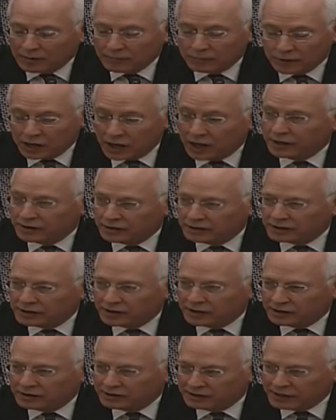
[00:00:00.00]
not
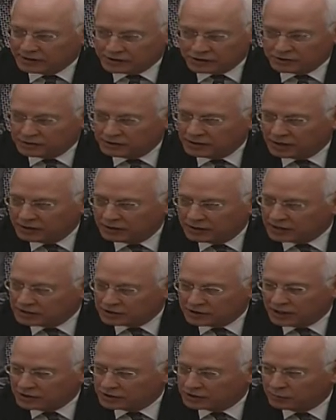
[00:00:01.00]

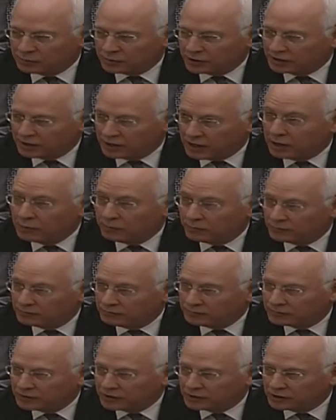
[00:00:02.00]
that's not something that
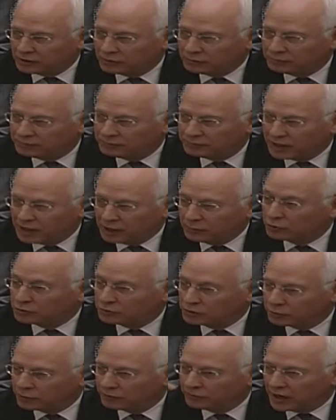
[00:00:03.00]
I'm able
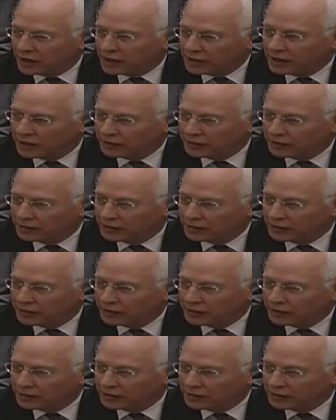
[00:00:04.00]
to provide.